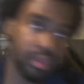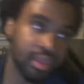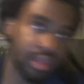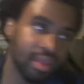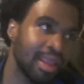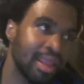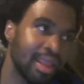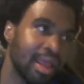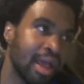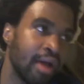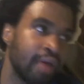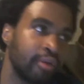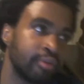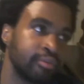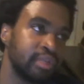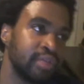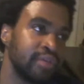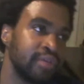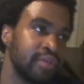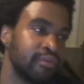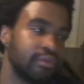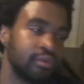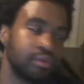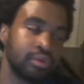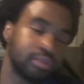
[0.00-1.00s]
Now,
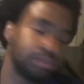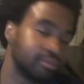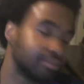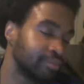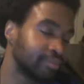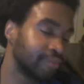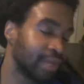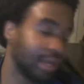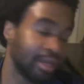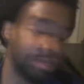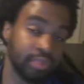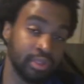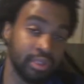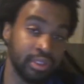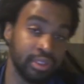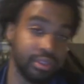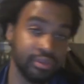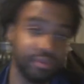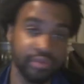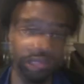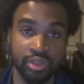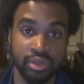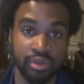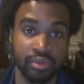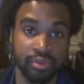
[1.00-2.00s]
even though I believe
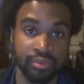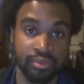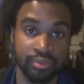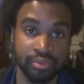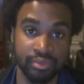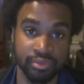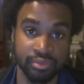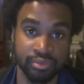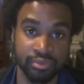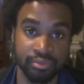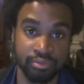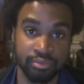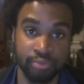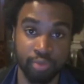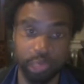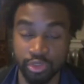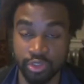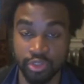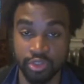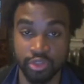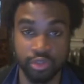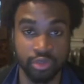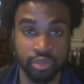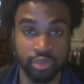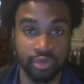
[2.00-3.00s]
most of
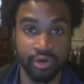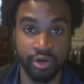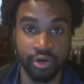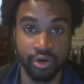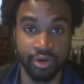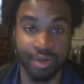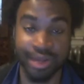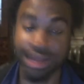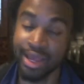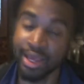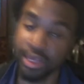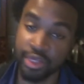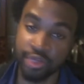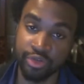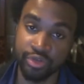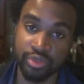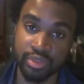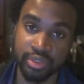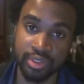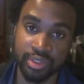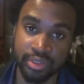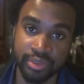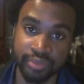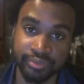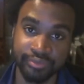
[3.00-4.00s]
the Stern Raider are not
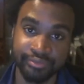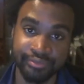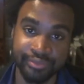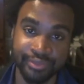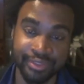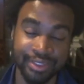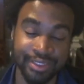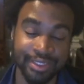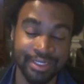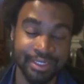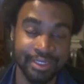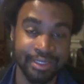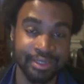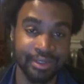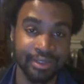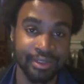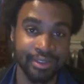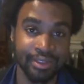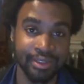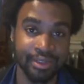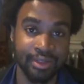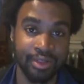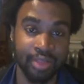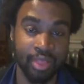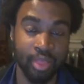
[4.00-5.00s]
interesting,
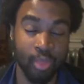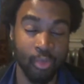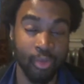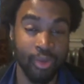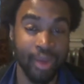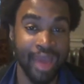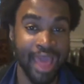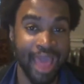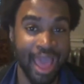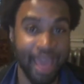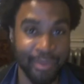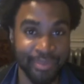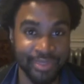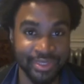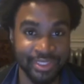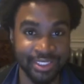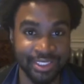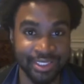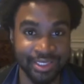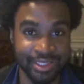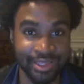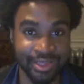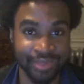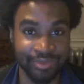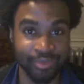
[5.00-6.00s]
what happens
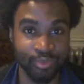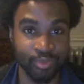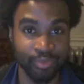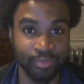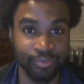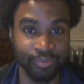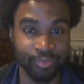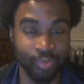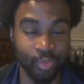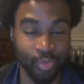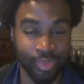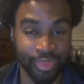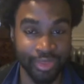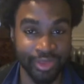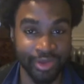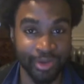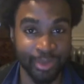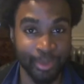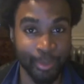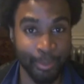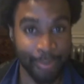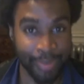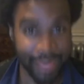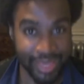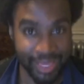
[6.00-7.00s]
to them when
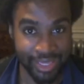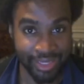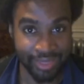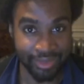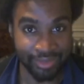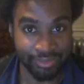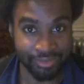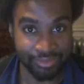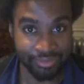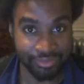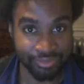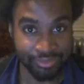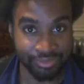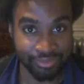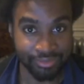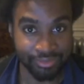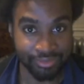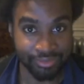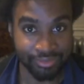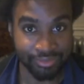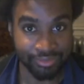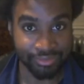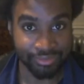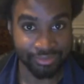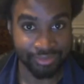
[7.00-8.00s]
they're beaten
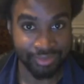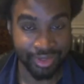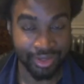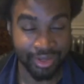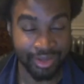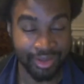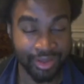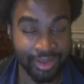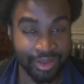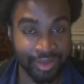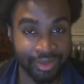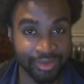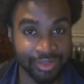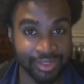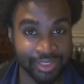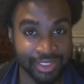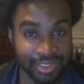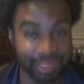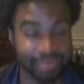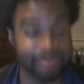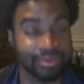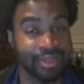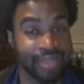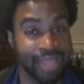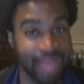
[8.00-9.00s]
and
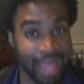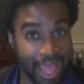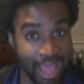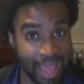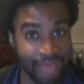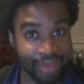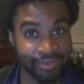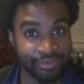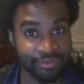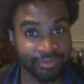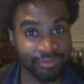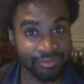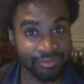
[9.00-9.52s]
still alive